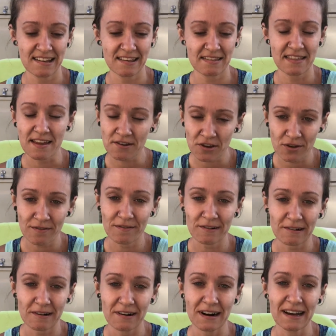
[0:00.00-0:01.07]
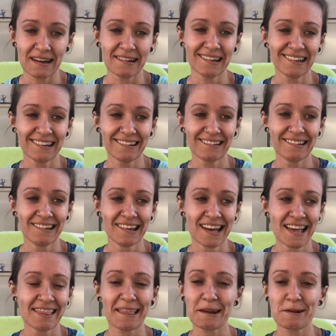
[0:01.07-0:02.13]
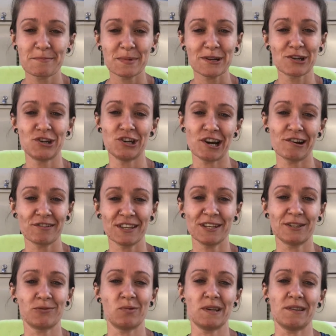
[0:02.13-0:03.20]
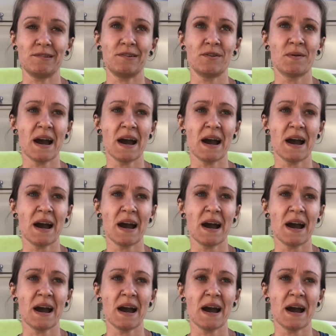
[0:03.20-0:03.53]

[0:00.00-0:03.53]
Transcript: Thank you for letting me share this with you,